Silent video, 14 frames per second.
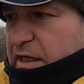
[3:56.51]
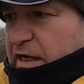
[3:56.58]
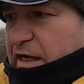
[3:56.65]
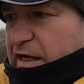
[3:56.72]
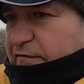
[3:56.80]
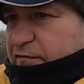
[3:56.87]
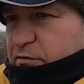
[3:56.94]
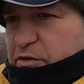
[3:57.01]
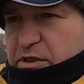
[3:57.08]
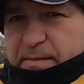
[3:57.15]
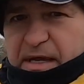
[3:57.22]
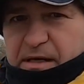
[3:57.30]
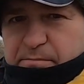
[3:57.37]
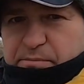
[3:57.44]
And if I was to
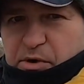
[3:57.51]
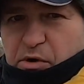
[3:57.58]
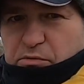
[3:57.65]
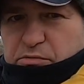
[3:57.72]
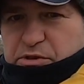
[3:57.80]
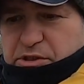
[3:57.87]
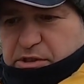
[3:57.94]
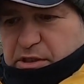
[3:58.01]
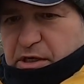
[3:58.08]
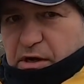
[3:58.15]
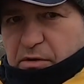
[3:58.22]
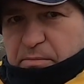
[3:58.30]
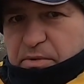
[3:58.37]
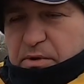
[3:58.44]
bait balls
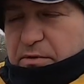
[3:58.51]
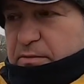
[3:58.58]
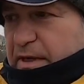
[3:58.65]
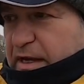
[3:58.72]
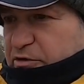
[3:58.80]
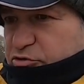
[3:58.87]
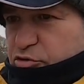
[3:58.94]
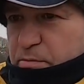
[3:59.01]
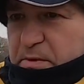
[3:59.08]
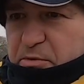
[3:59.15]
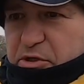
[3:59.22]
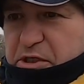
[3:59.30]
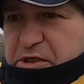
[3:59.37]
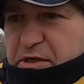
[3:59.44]
up and drop them
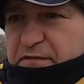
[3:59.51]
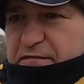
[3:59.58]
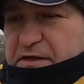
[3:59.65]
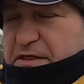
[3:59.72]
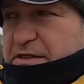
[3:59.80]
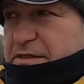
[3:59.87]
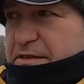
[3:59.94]
on the surface,